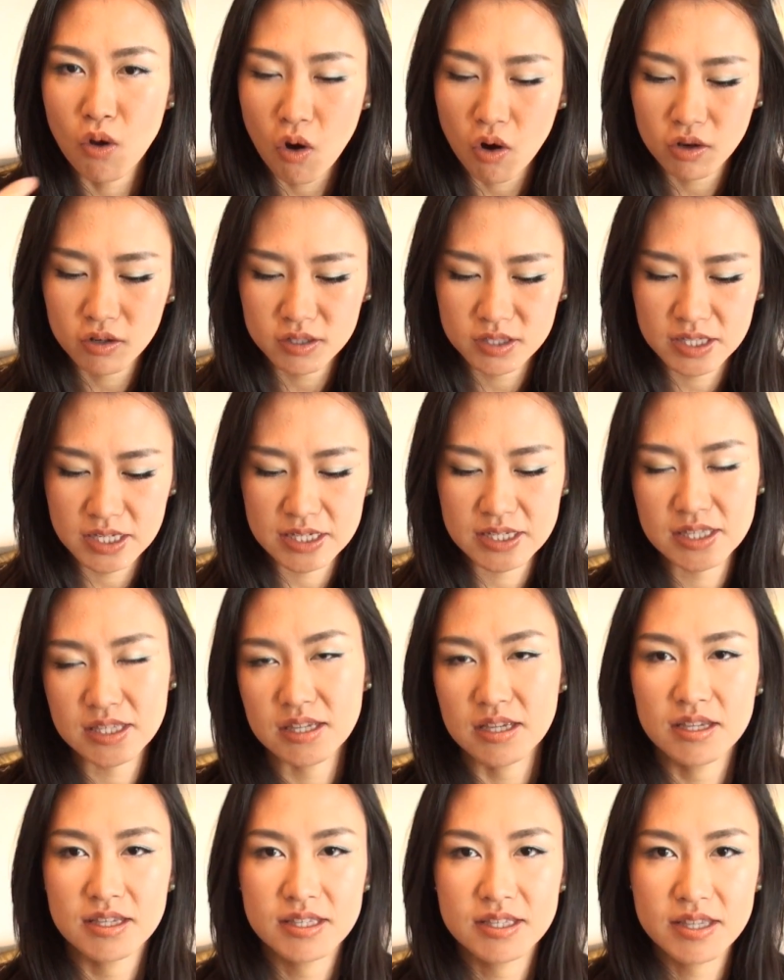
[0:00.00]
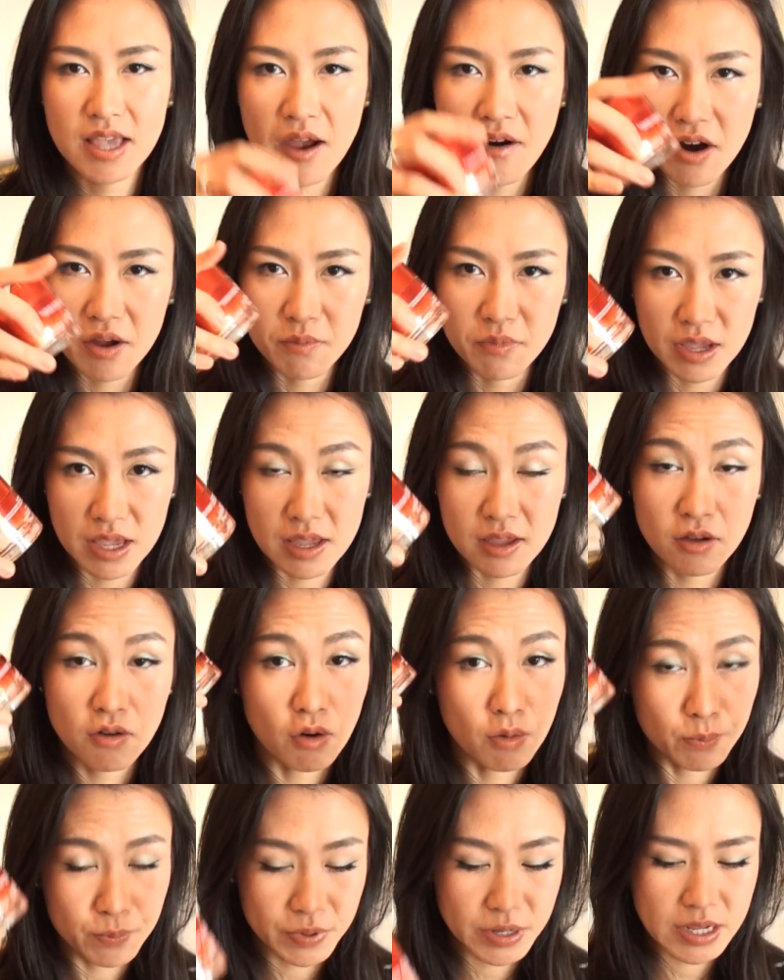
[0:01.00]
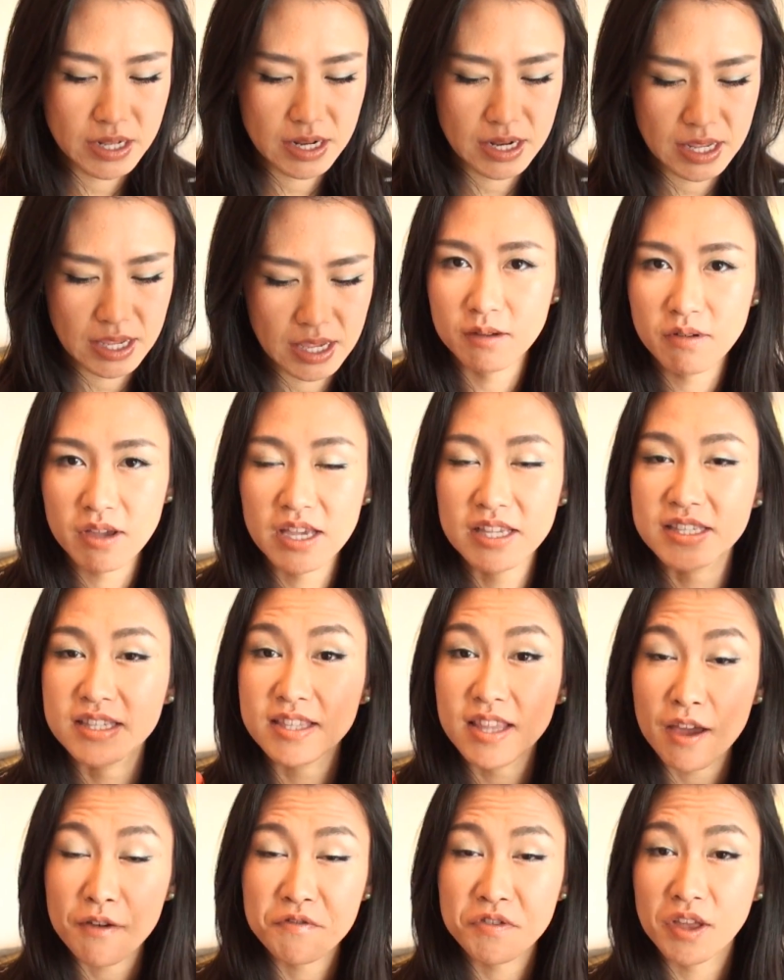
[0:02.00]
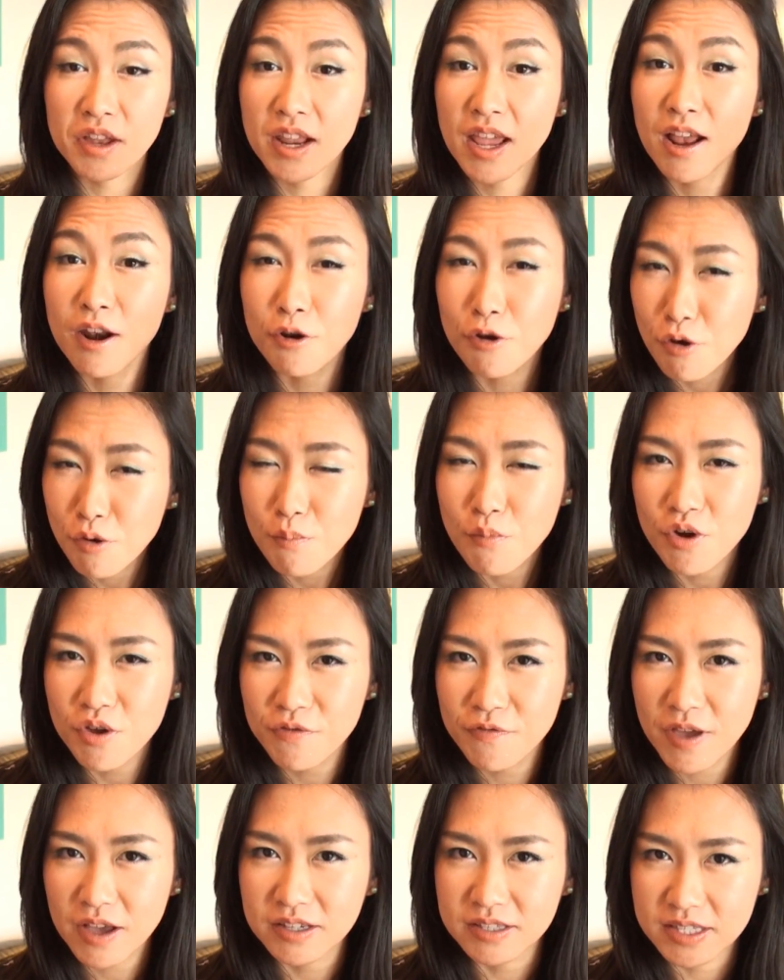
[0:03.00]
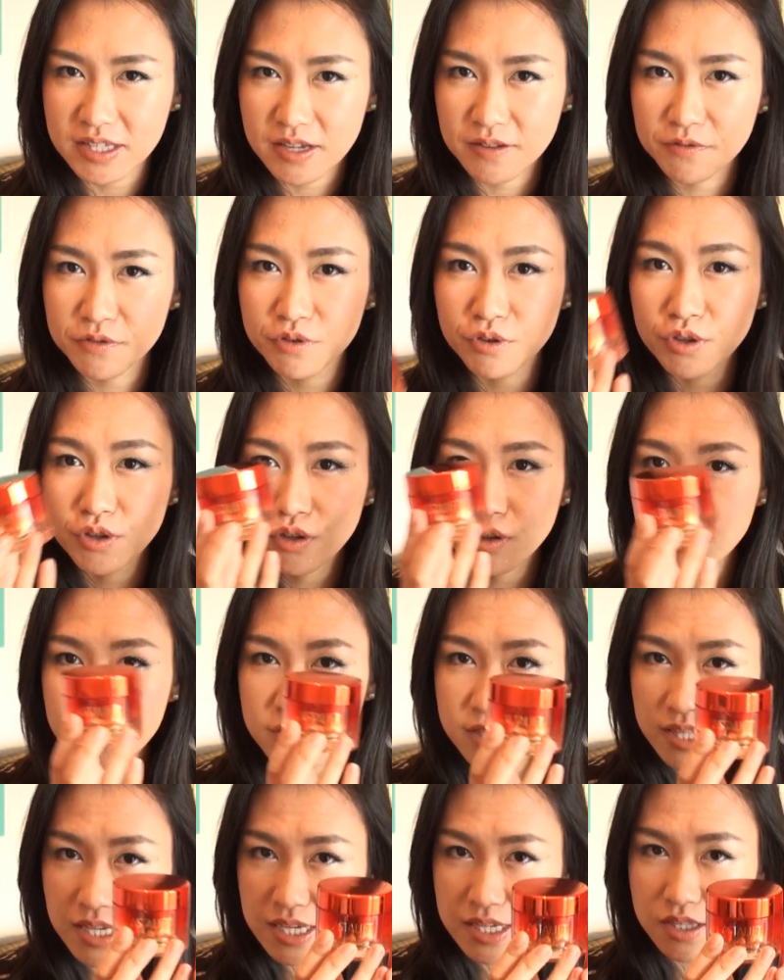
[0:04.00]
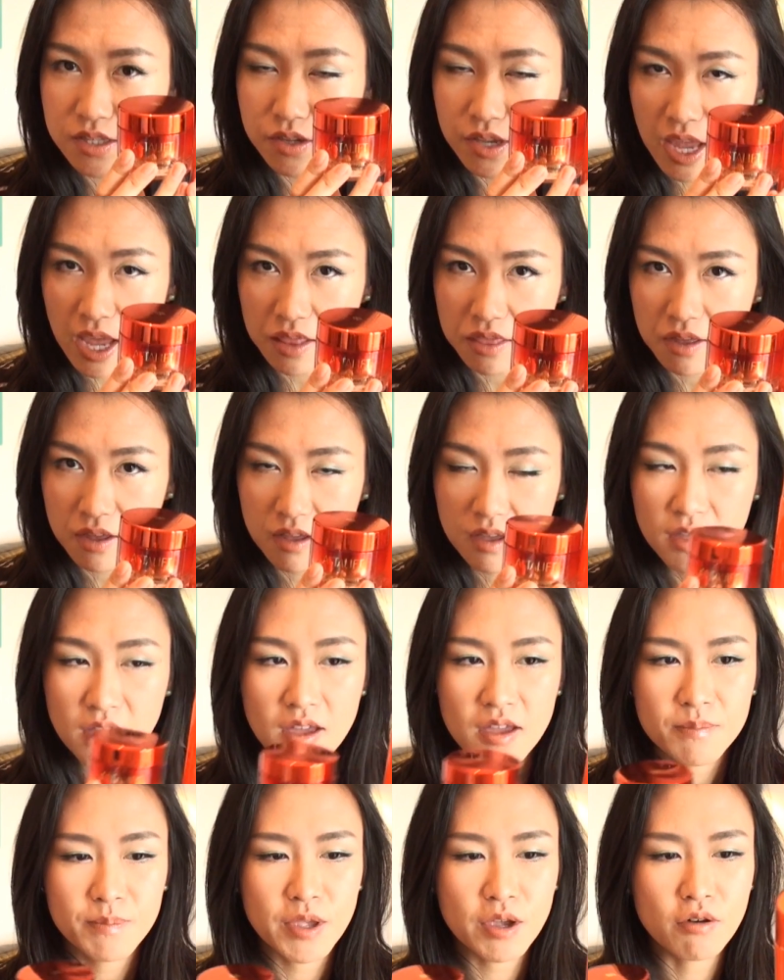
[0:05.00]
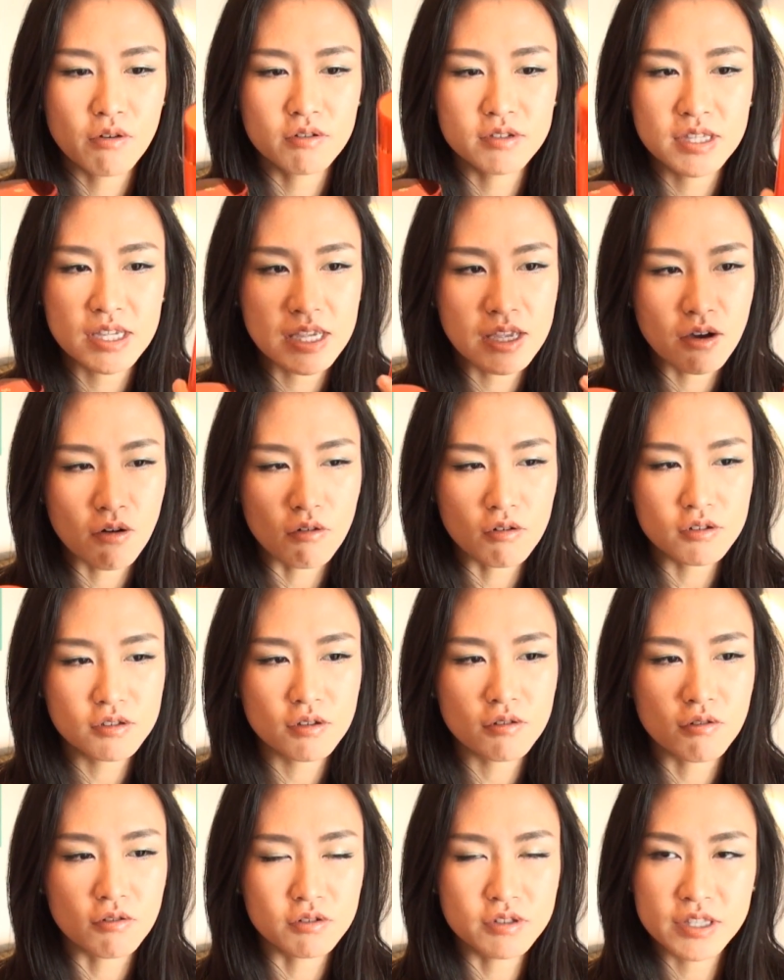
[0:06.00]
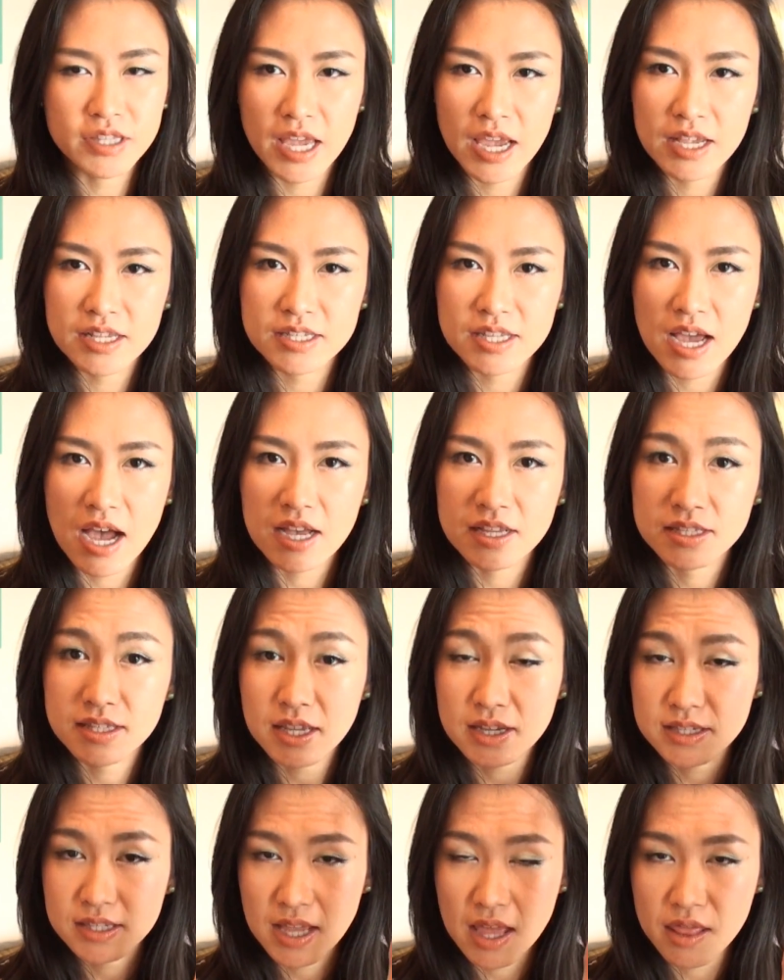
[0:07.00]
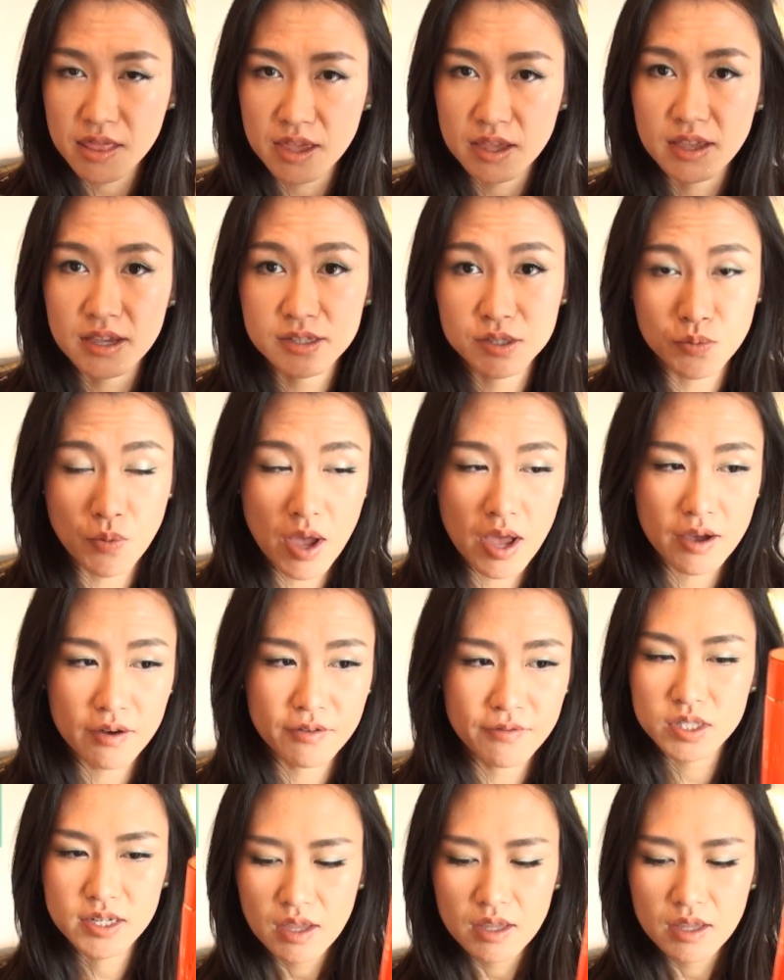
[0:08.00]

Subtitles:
locked this serum in completely. It's definitely a lot more effective to use these together because it also contains astaxanthin as well.